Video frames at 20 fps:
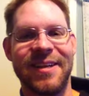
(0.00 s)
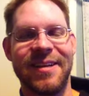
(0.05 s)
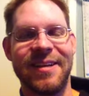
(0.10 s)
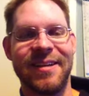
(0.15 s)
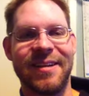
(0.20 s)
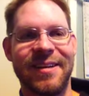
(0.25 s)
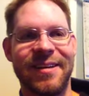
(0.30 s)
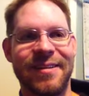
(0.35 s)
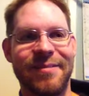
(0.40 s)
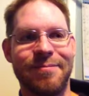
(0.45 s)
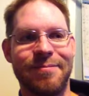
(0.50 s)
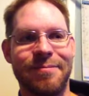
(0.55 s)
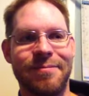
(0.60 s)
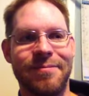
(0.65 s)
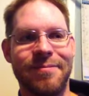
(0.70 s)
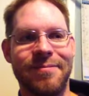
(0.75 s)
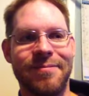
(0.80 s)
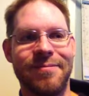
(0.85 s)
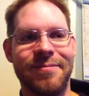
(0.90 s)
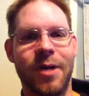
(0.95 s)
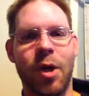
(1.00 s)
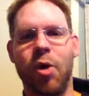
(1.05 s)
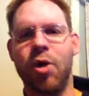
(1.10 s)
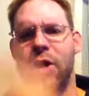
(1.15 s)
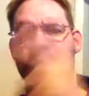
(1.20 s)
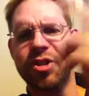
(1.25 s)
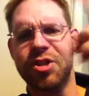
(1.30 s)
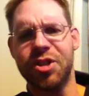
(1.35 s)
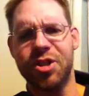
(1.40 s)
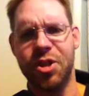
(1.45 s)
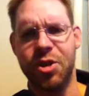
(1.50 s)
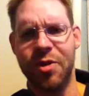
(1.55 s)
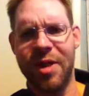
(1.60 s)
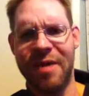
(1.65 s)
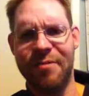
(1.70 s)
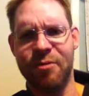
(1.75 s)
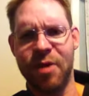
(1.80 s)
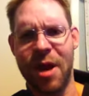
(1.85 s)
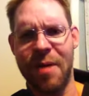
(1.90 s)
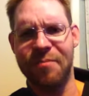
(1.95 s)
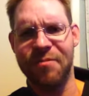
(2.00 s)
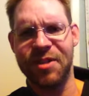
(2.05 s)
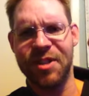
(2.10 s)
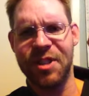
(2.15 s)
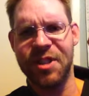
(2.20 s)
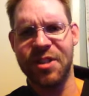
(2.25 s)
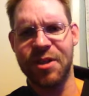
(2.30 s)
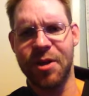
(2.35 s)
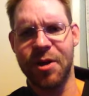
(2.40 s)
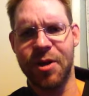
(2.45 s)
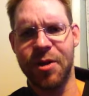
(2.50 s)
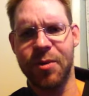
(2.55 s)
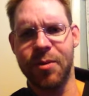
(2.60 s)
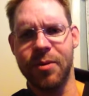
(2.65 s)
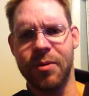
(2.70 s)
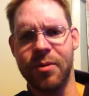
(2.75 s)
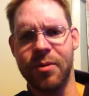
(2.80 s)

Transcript: You have to do that for emphasis, are you?